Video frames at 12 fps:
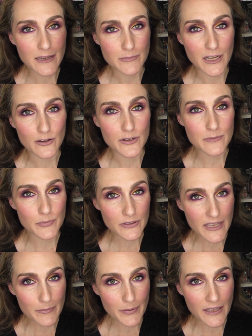I'm not going to put
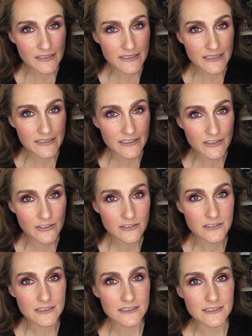that palette in
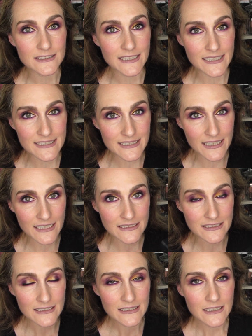here, like I said,